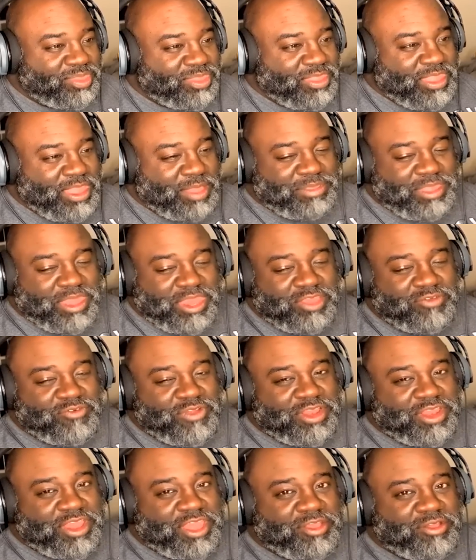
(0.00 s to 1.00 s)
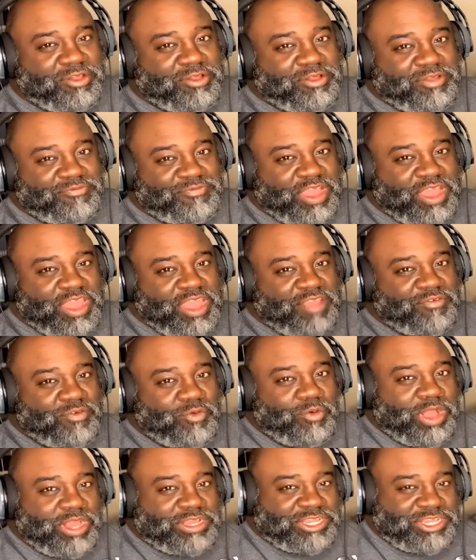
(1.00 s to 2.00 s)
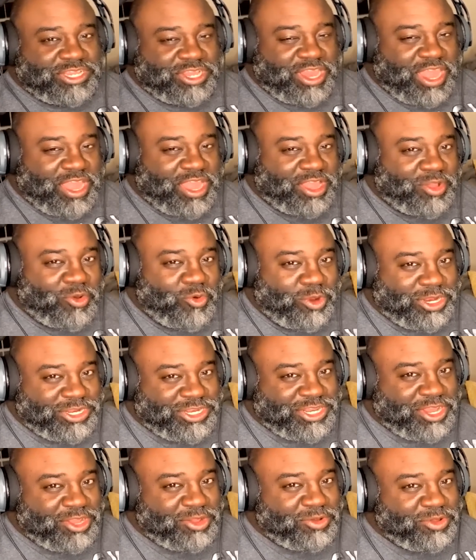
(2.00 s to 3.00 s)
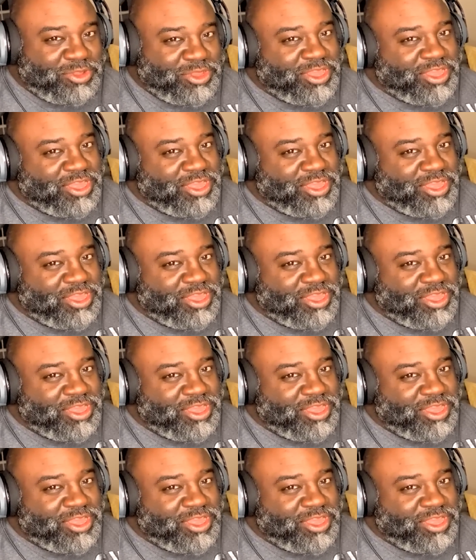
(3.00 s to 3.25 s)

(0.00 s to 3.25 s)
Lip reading: I'm telling you right now, if I ever watch like a court show